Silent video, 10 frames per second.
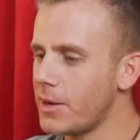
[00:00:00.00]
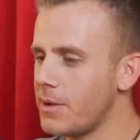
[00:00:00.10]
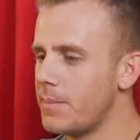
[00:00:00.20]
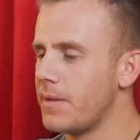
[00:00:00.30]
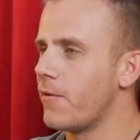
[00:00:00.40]

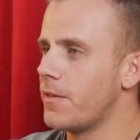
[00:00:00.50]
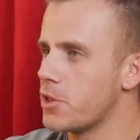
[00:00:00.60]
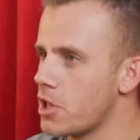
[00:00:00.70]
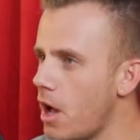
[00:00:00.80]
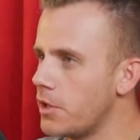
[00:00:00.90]
bit before the
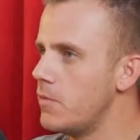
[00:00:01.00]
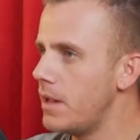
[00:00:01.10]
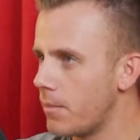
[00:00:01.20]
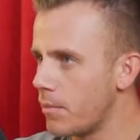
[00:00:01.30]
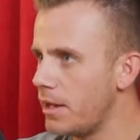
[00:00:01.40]
show. You've been
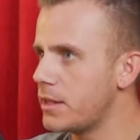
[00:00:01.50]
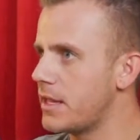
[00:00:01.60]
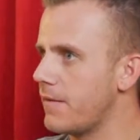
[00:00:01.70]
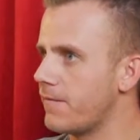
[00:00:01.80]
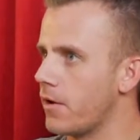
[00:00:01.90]
in real
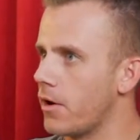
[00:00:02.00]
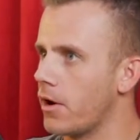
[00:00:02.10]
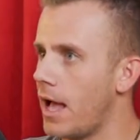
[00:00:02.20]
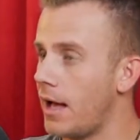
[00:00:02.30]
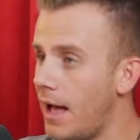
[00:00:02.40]
estate for
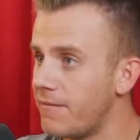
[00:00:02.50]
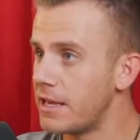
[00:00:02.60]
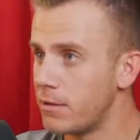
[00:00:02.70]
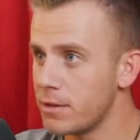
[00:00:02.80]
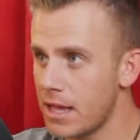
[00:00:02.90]
11
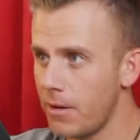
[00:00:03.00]
years now?